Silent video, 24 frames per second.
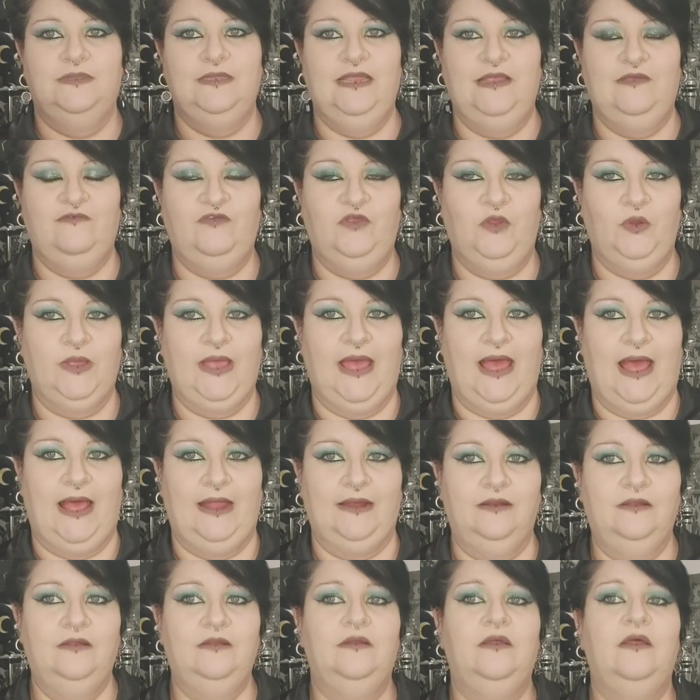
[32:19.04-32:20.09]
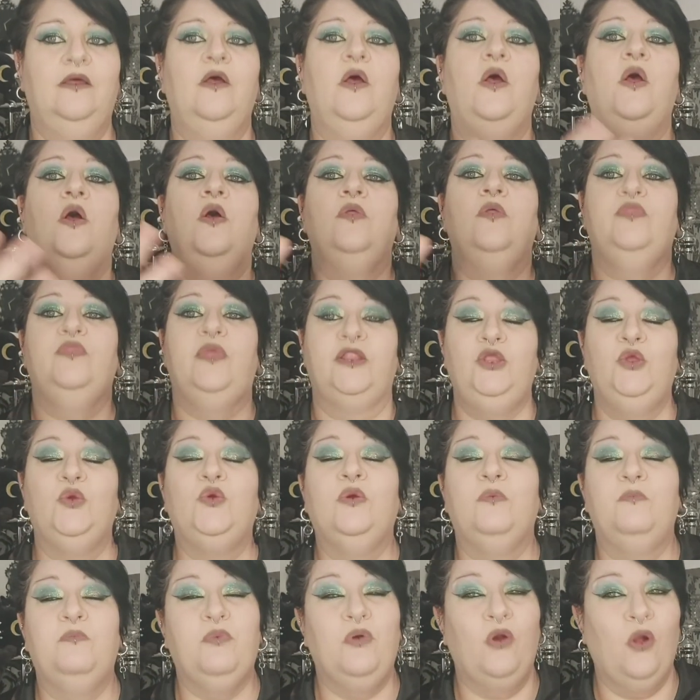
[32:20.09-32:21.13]
If you can, then you
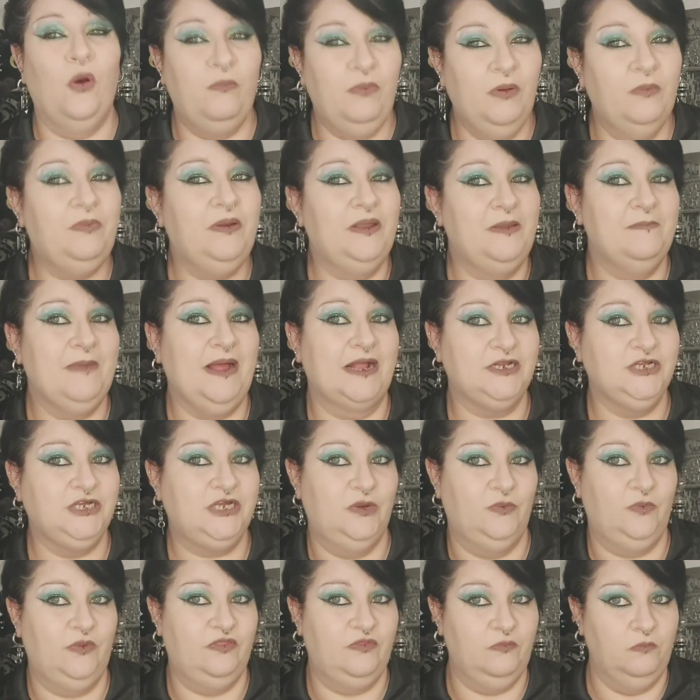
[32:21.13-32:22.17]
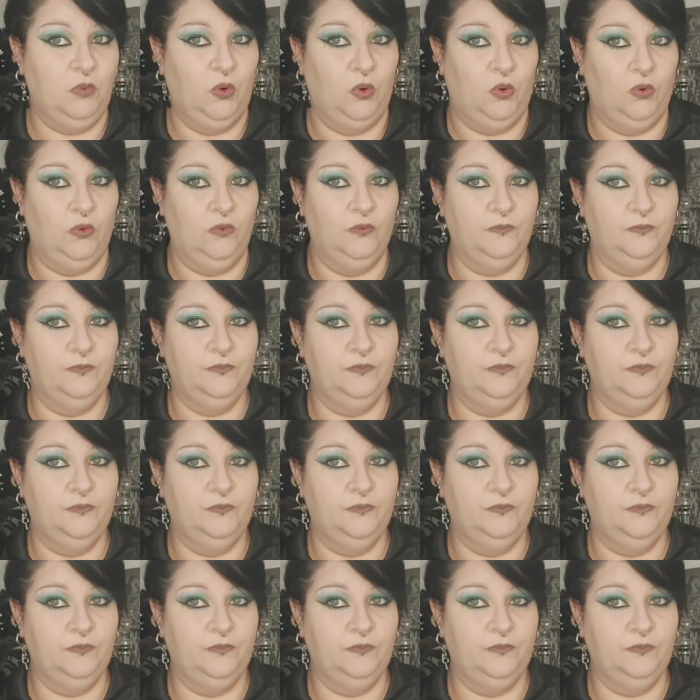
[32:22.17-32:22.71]
can probably match it with more.